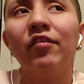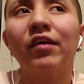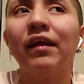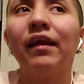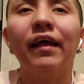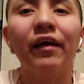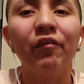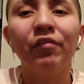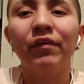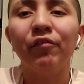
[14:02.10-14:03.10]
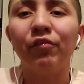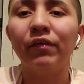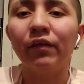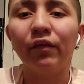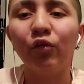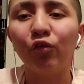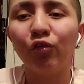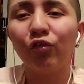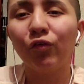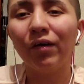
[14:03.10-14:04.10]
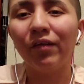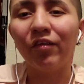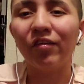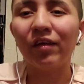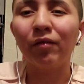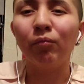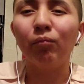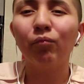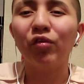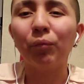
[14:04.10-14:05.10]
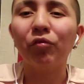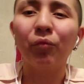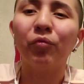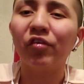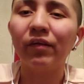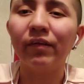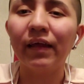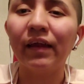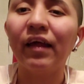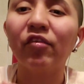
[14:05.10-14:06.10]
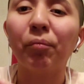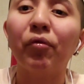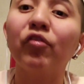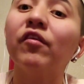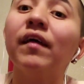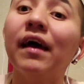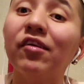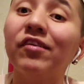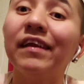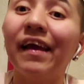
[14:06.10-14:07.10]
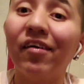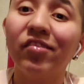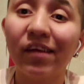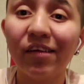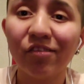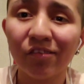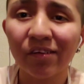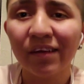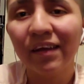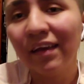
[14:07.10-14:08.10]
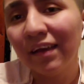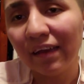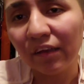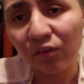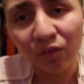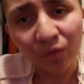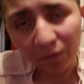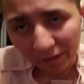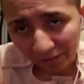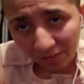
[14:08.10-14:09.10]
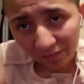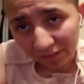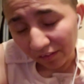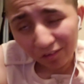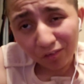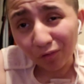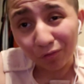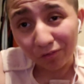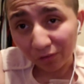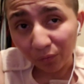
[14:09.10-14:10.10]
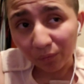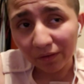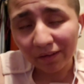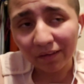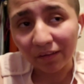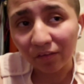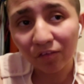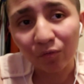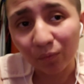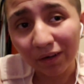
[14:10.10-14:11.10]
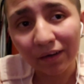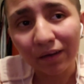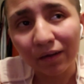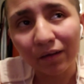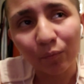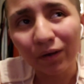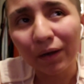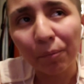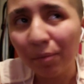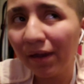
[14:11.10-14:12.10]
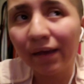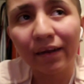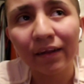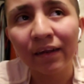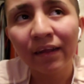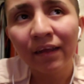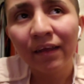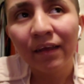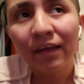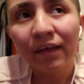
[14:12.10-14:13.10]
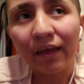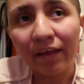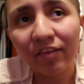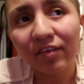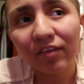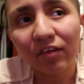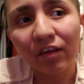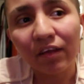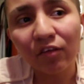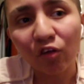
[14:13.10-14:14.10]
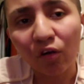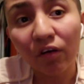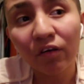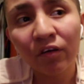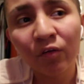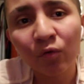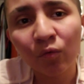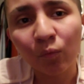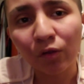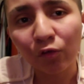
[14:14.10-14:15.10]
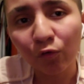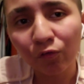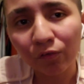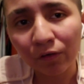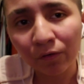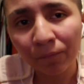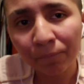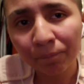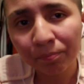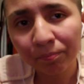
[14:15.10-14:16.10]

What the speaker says: it's kind of like a 50-50 deal. You still have the same symptoms that as a person that actually has cancer. And, you know, it's no joke. It's really, really bad. And it's hard when you feel